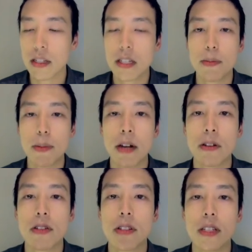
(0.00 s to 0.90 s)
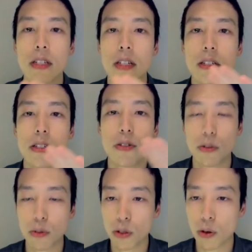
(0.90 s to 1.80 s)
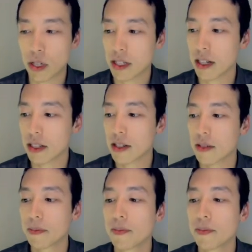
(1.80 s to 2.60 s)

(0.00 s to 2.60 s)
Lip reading: It spares the cerebral cortex.